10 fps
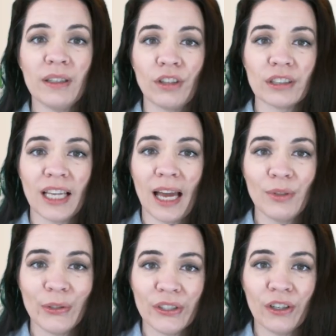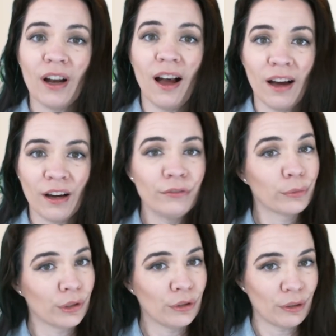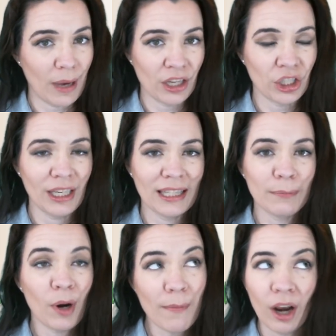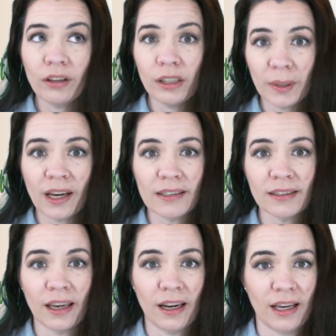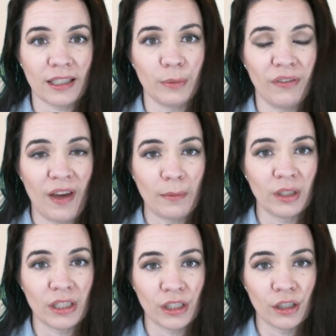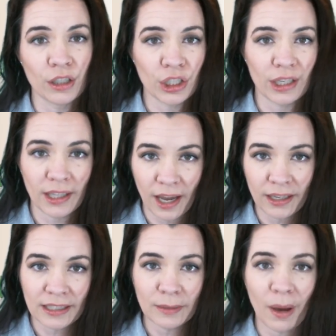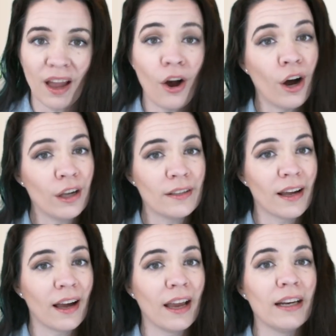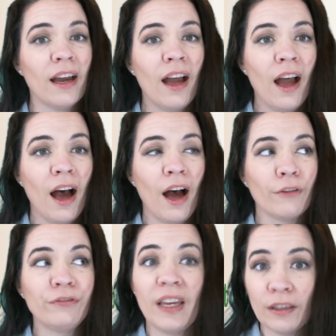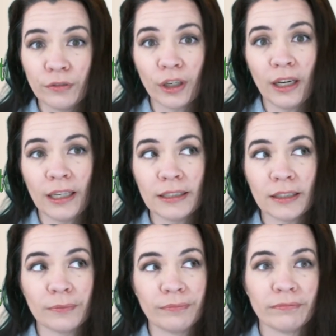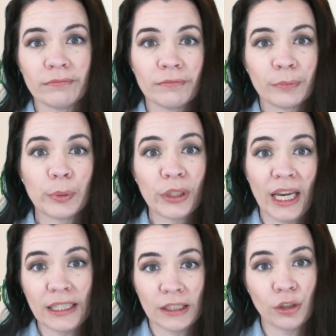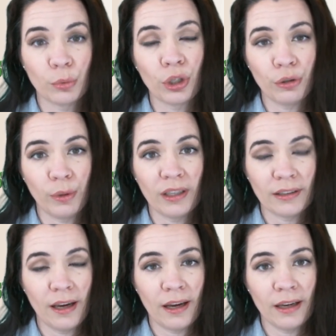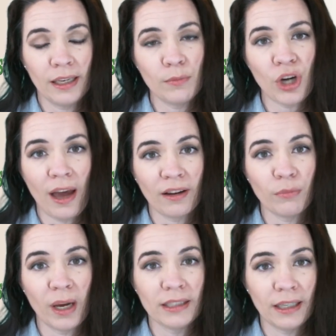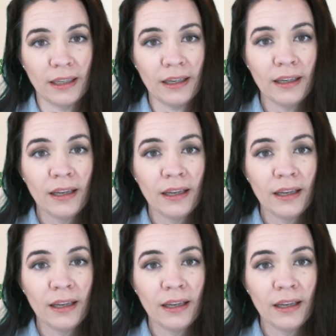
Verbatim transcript: longtime user of RootsMagic, primarily because it connects with FamilySearch, and that is my online favorite place to work with, keep track of my data.